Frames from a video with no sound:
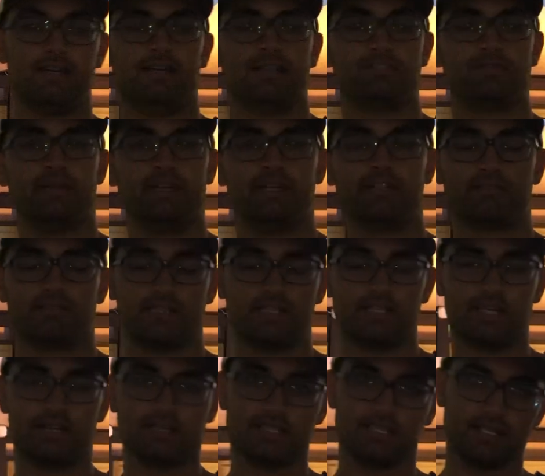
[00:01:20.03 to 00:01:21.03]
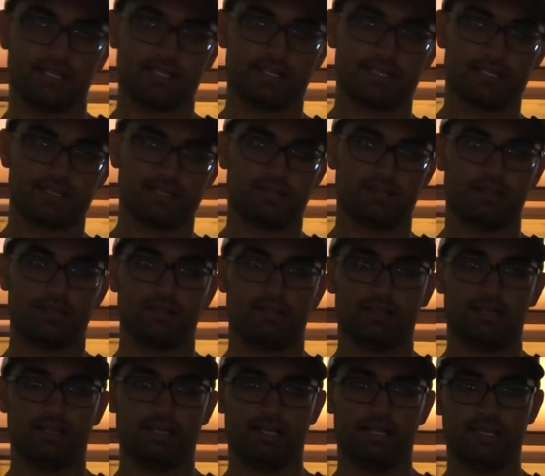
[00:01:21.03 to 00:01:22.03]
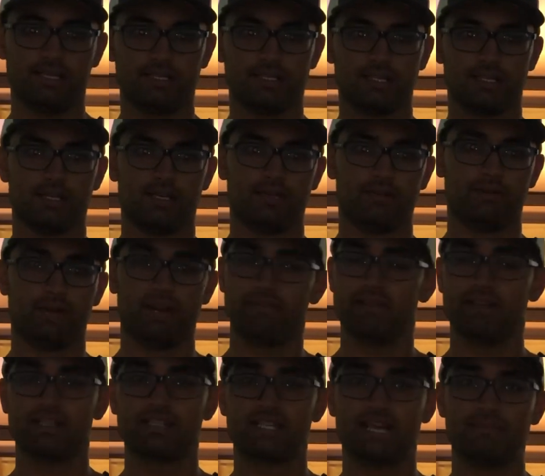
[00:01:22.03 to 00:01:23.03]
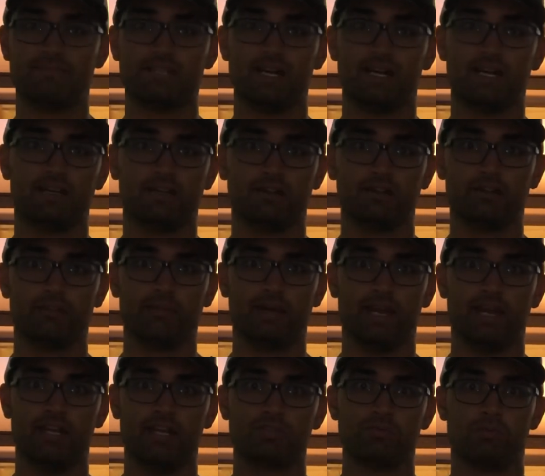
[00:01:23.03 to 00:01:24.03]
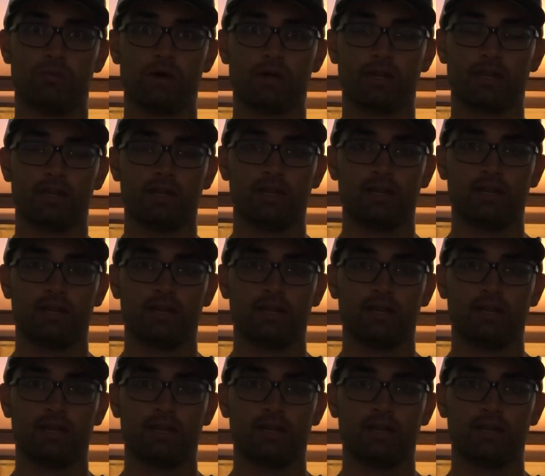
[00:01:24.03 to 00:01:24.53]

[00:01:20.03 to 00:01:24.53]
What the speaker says: 28 degrees Celsius is what everything's kept at, including my aged water.